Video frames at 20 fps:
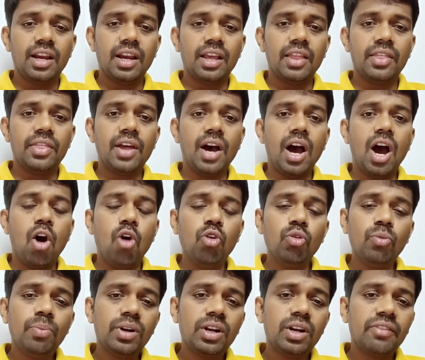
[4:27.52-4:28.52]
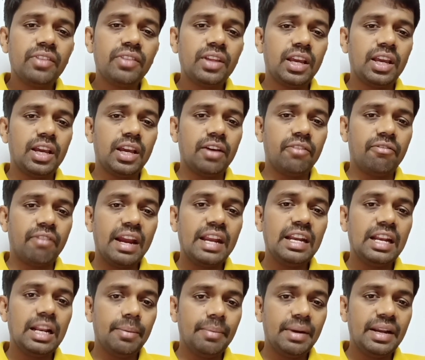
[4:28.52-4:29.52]
the output of the
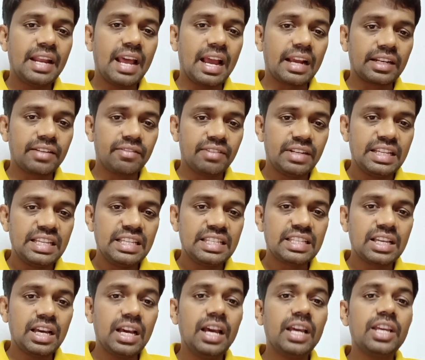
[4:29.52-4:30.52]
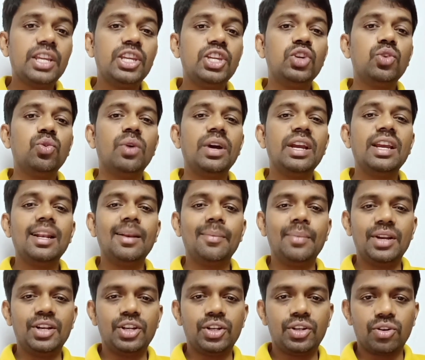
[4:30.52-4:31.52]
find element activity is a U I
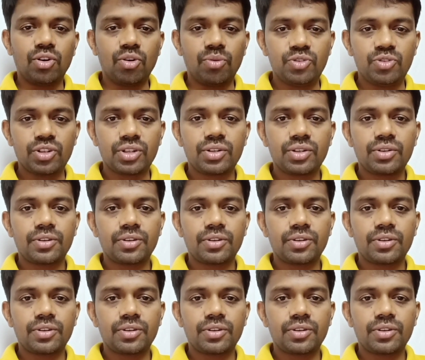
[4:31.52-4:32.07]
element object.